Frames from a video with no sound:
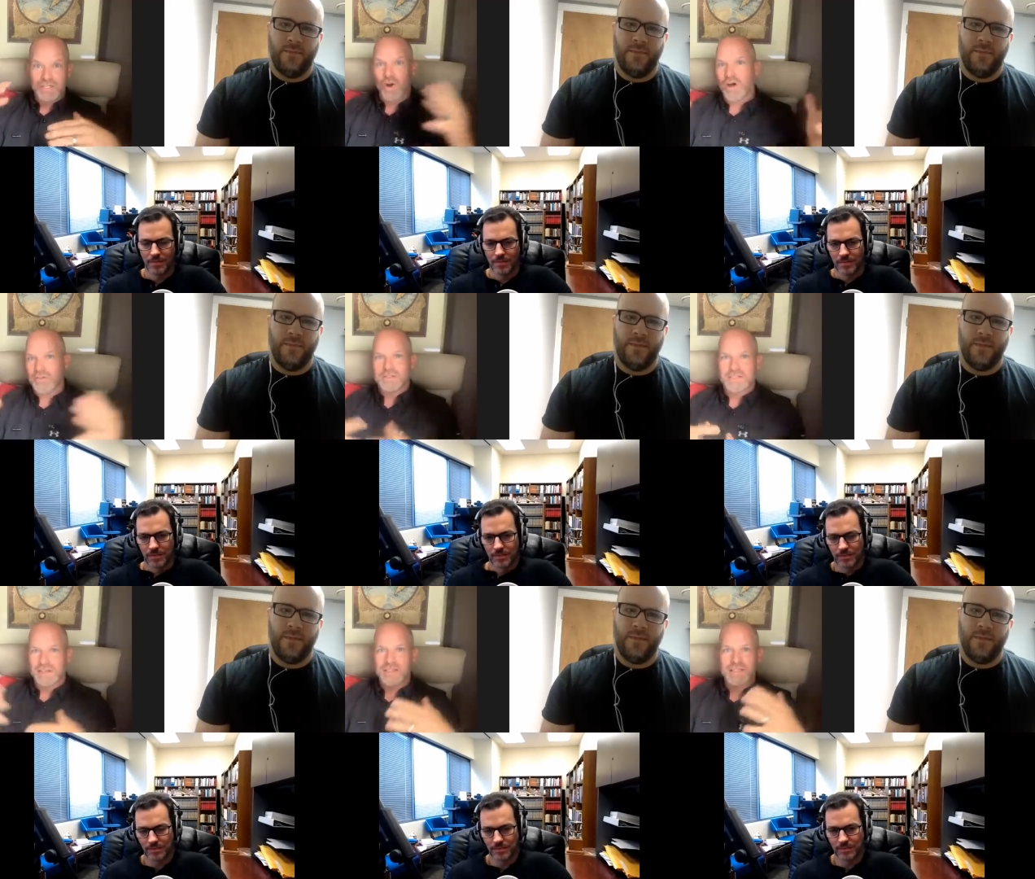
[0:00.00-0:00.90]
Speaker 1: to all these
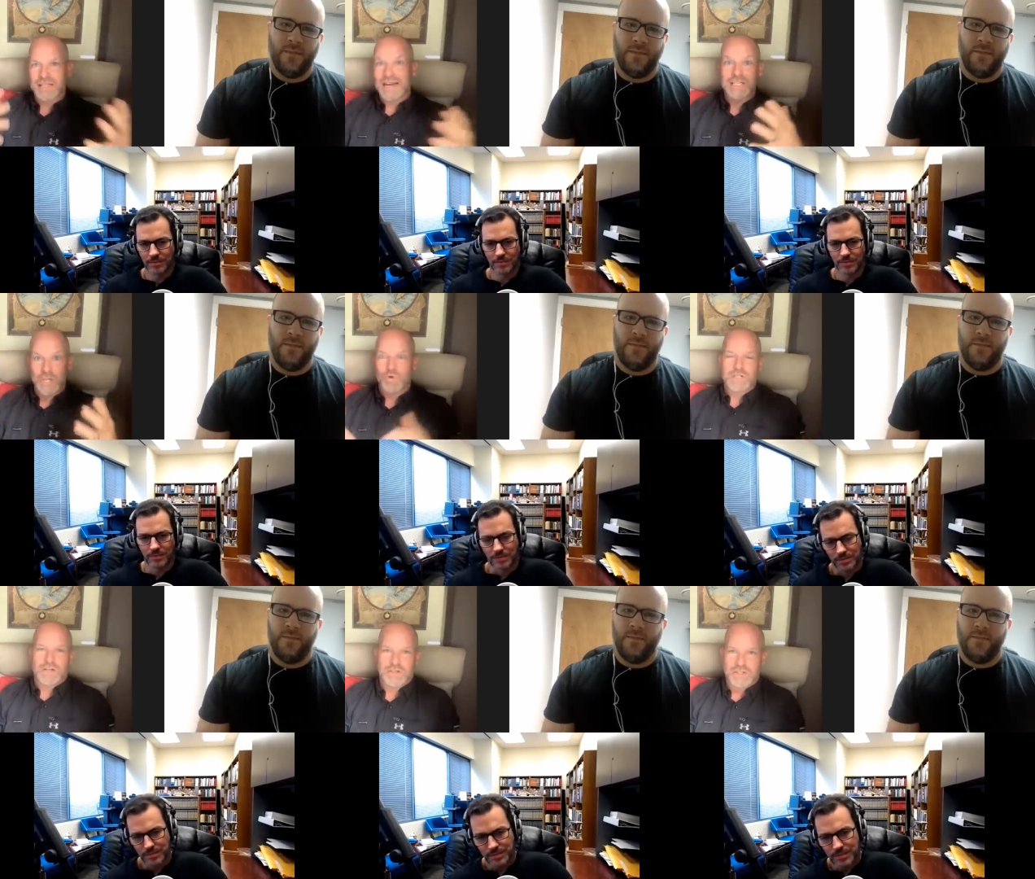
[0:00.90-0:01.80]
things that I don't
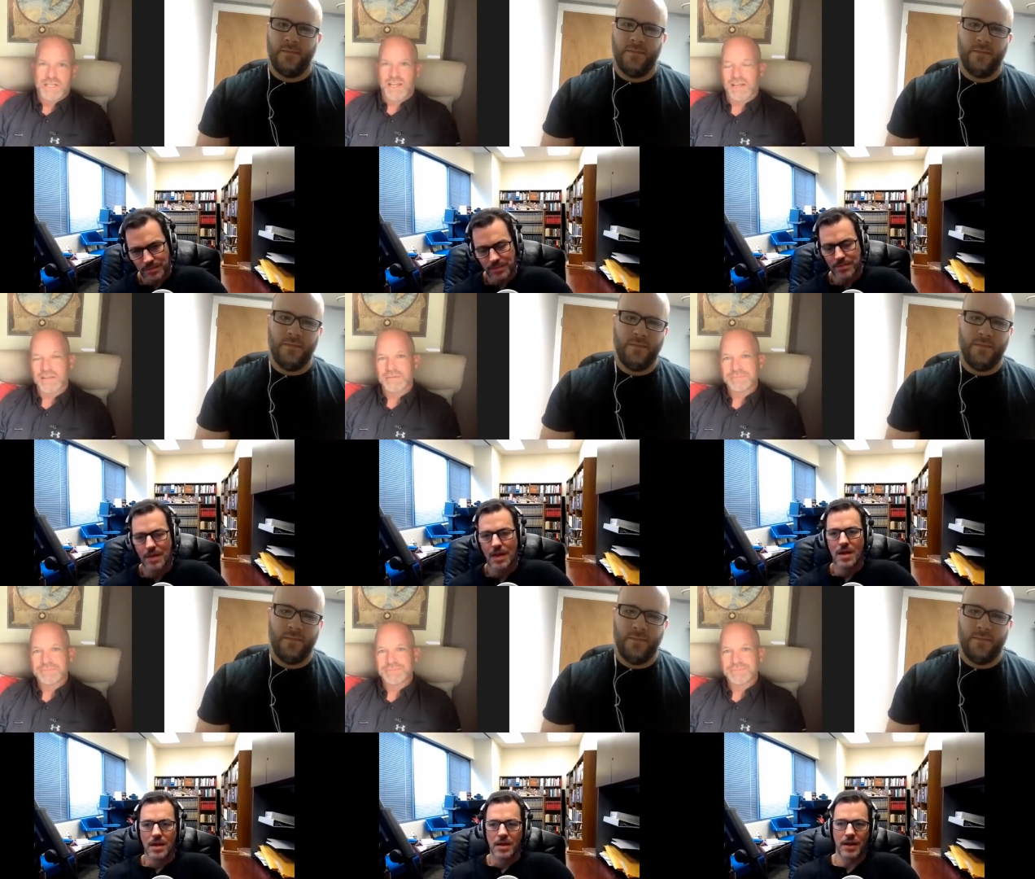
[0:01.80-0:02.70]
understand.
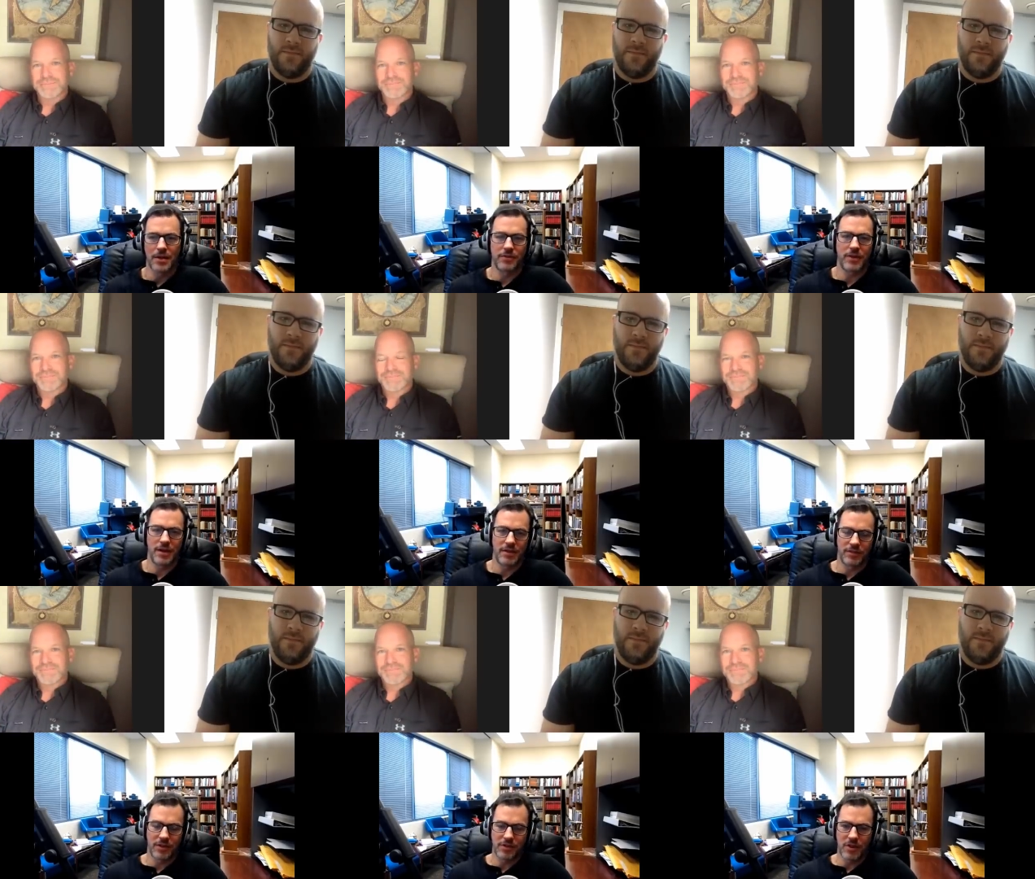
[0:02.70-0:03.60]
Speaker 2: Yeah, that's
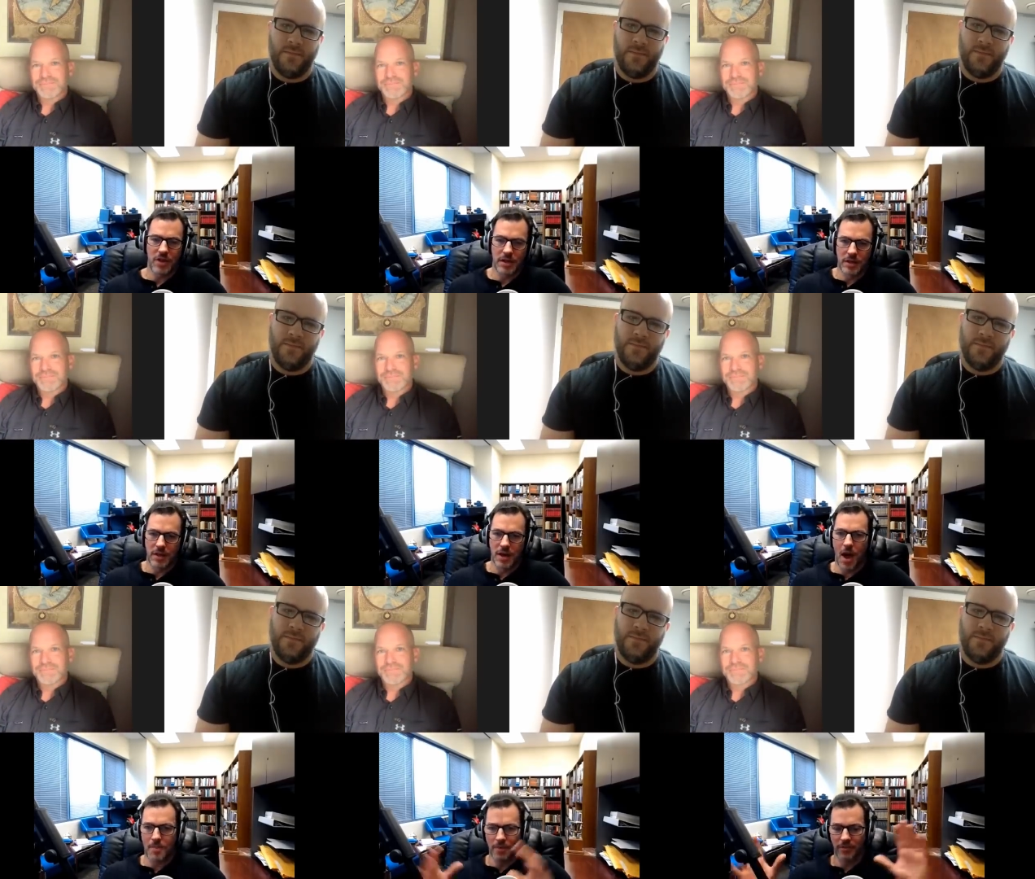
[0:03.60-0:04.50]
and
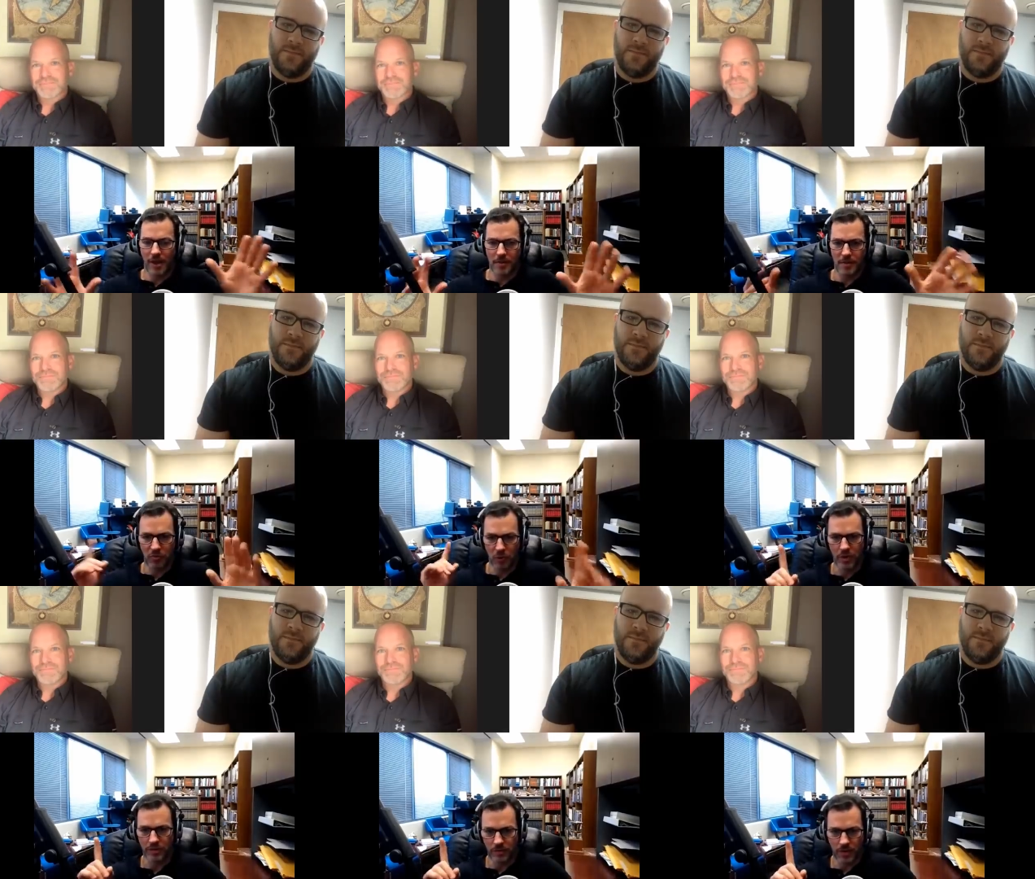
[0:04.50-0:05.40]
hapax legomena means
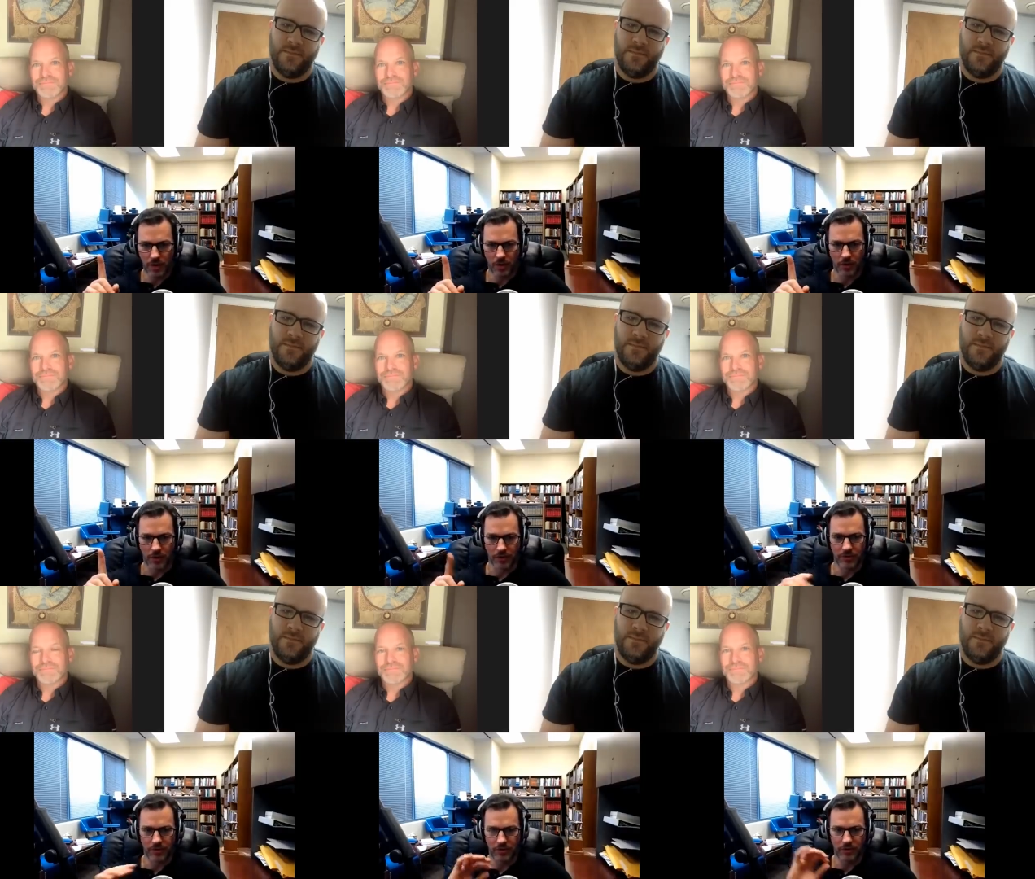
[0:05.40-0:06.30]
one occurrence.
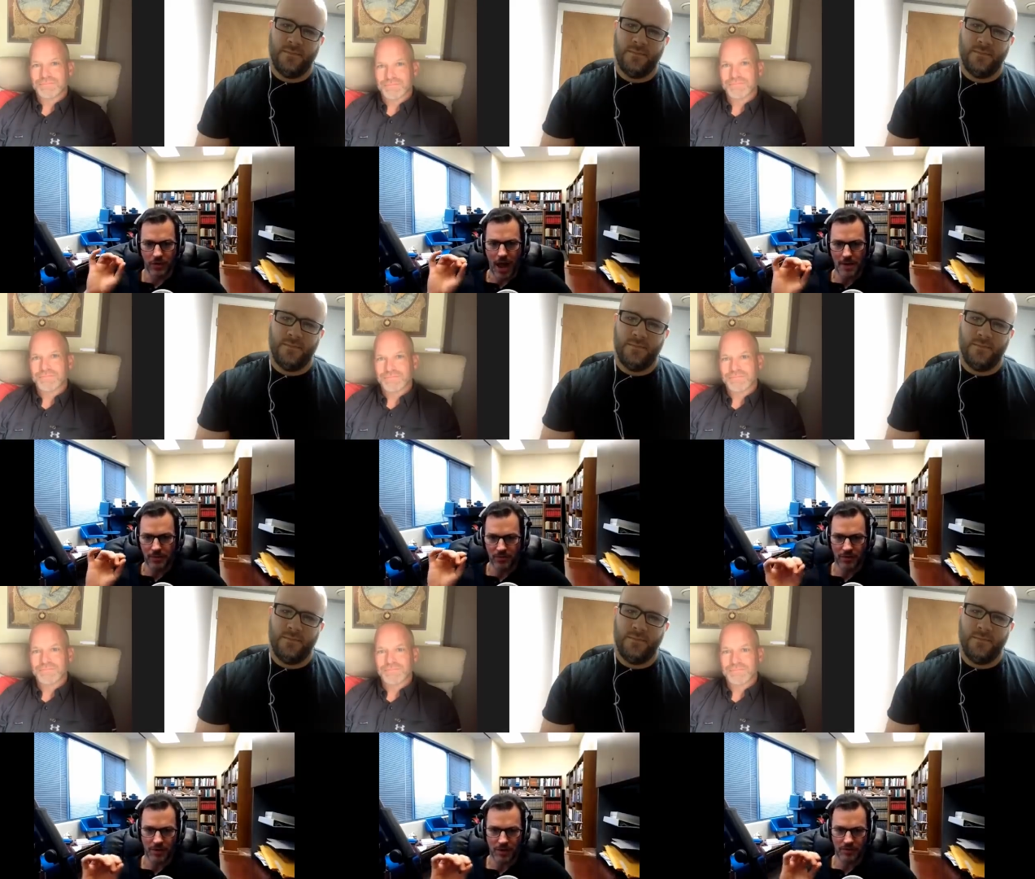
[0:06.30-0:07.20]
So, so, it happens.
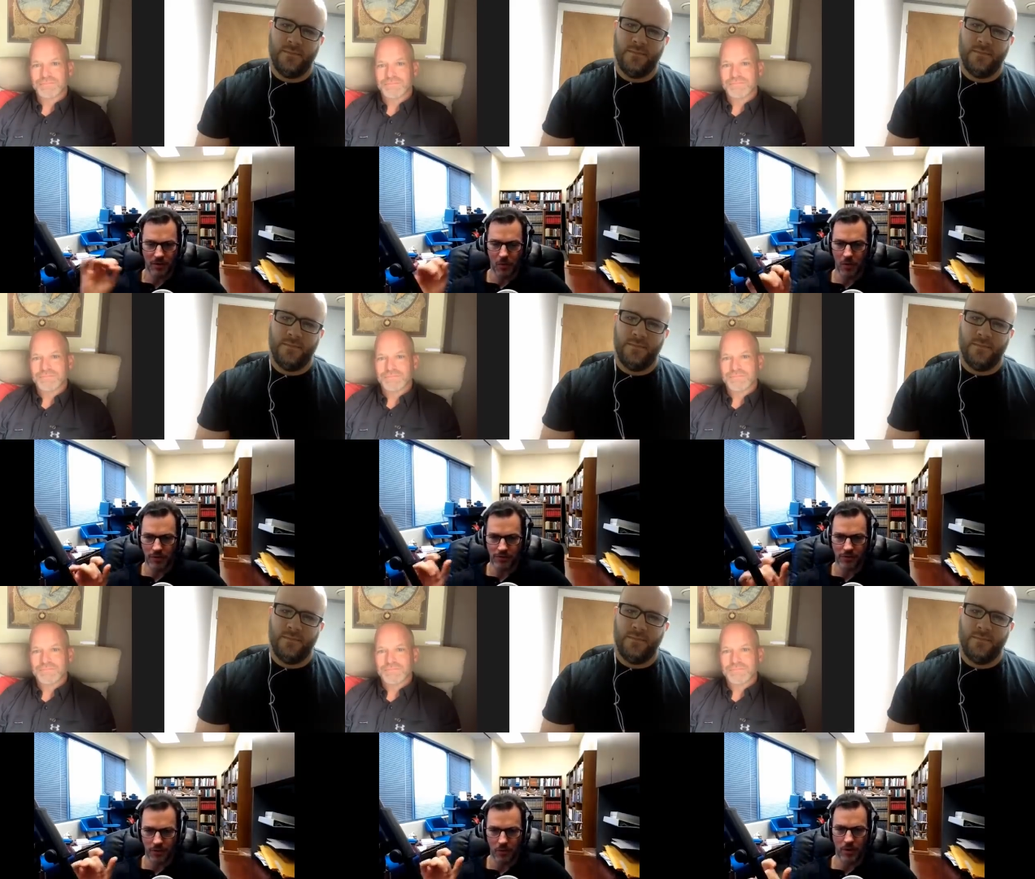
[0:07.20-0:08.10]
It's a word that shows
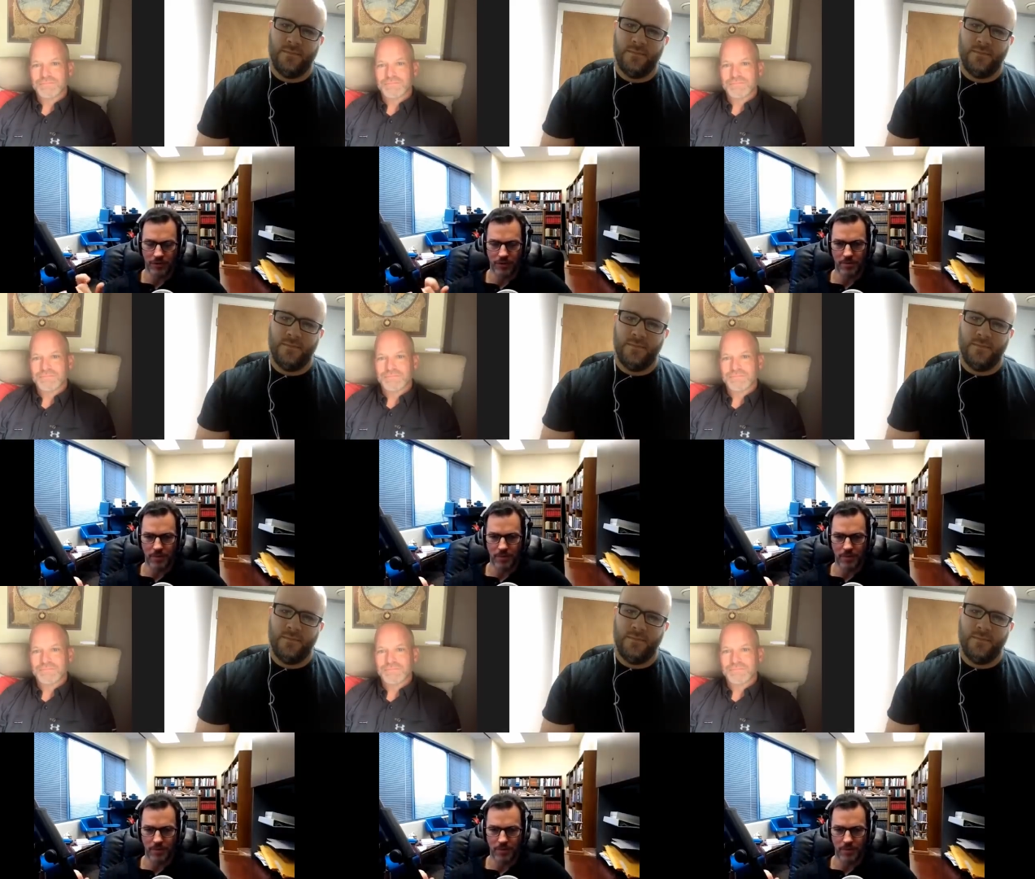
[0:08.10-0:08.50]
up once in the